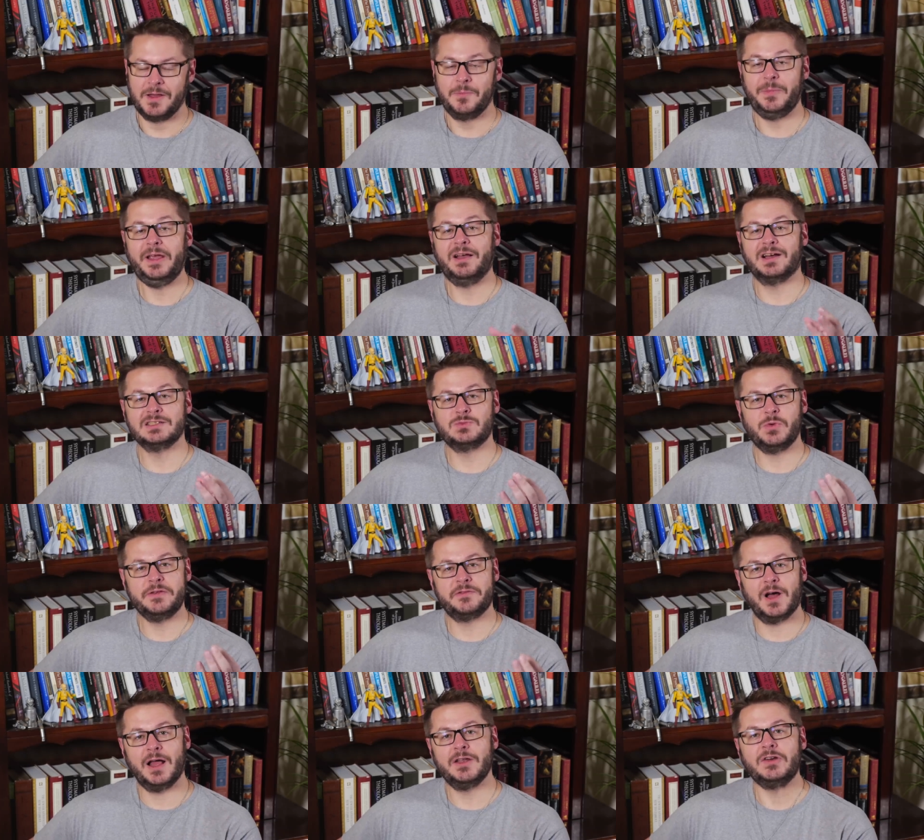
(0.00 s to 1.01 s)
because
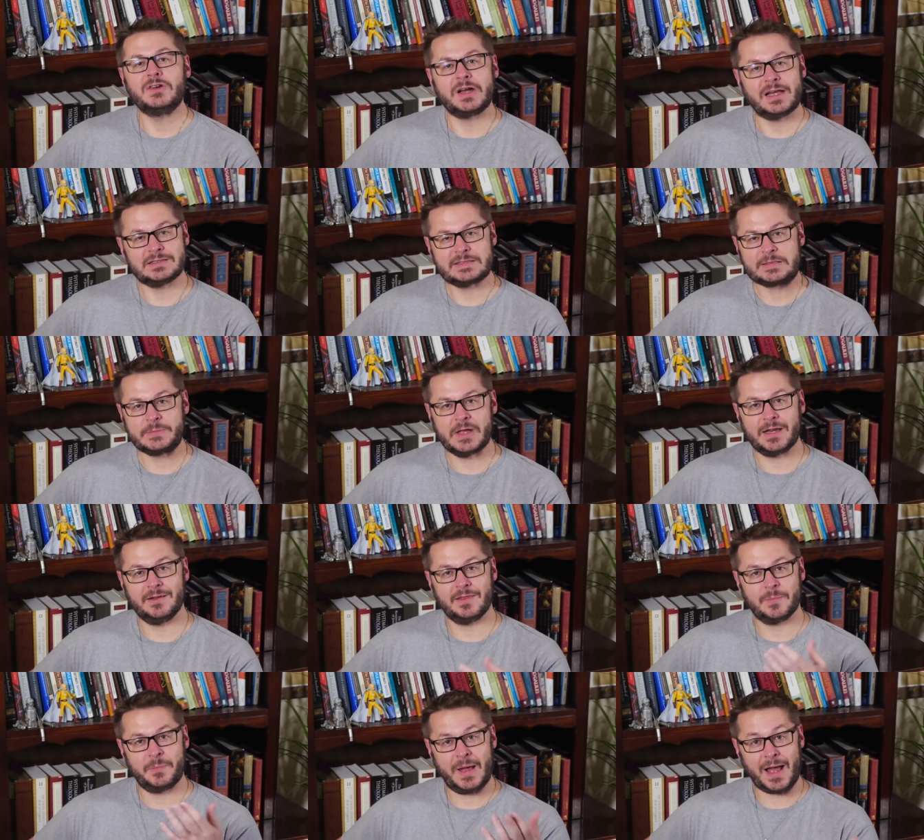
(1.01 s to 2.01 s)
we've
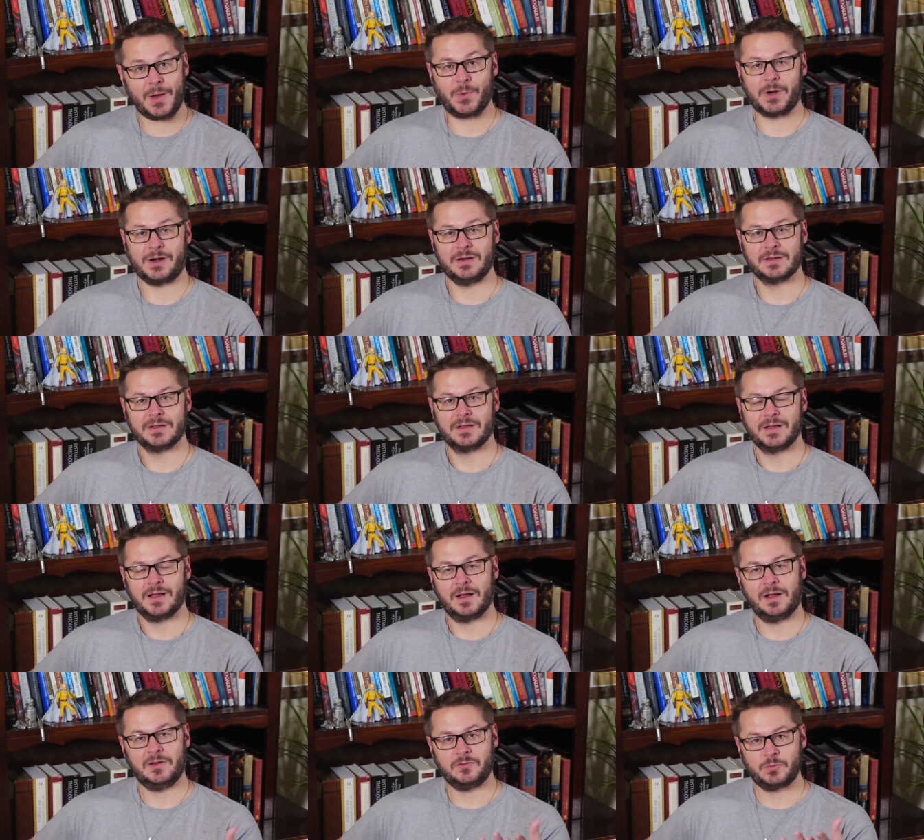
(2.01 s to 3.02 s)
underestimated the power
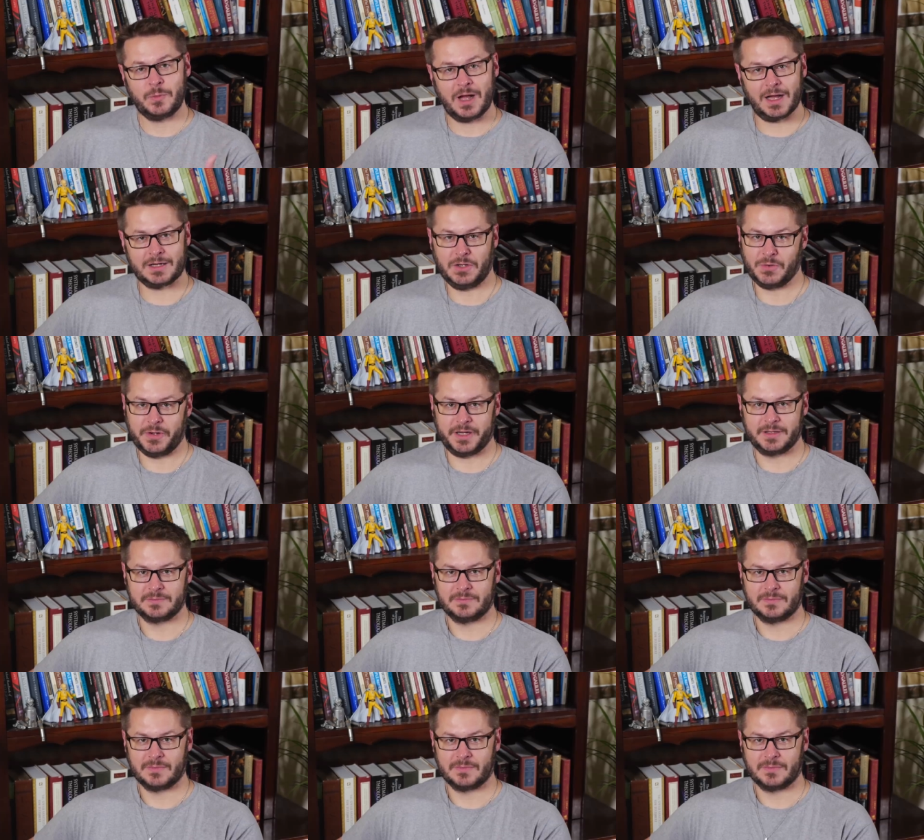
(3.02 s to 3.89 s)
of mockery.